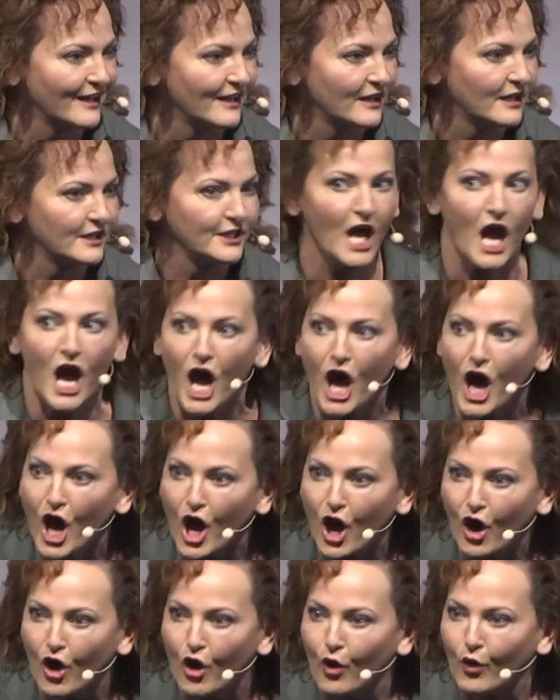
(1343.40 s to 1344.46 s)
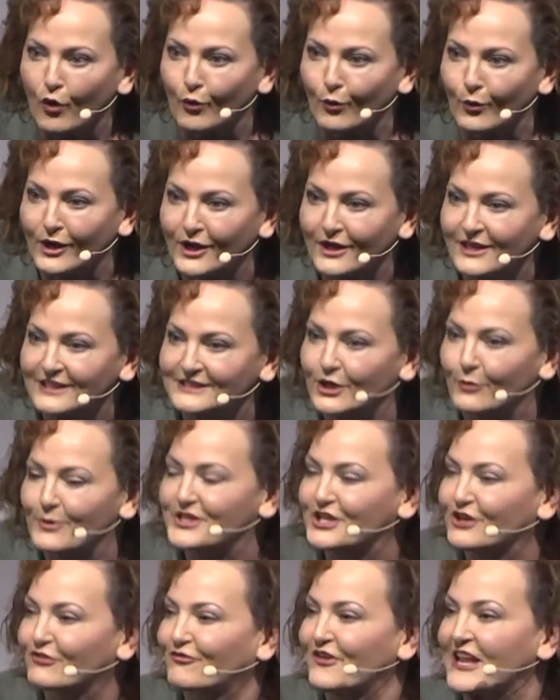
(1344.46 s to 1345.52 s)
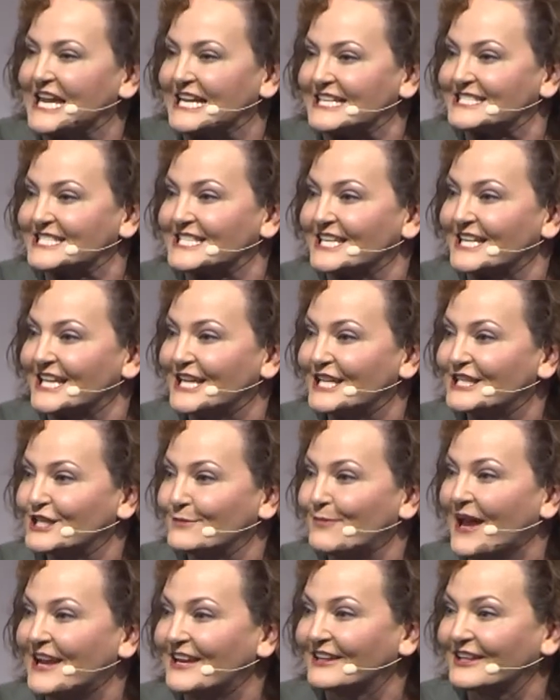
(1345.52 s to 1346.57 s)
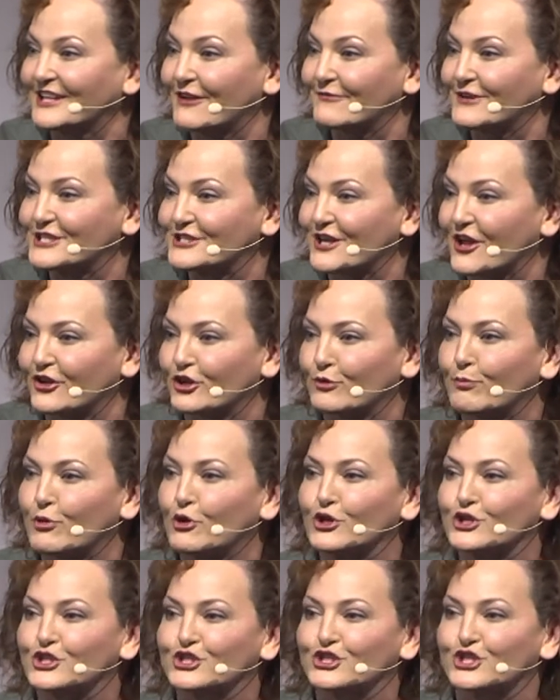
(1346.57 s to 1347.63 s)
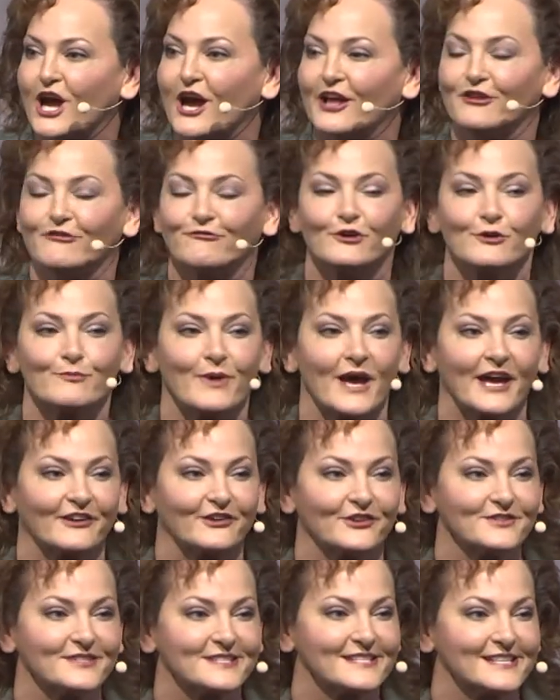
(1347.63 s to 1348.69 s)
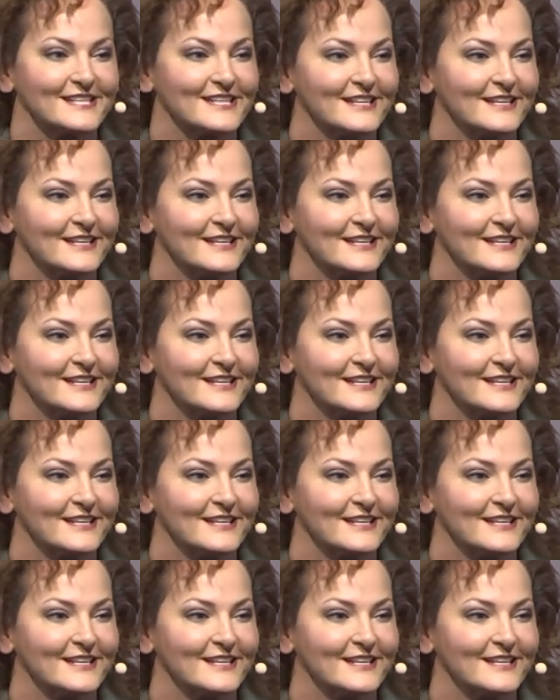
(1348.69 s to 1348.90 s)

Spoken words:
No! So with your feet, independently of each other, push on the foot pedals,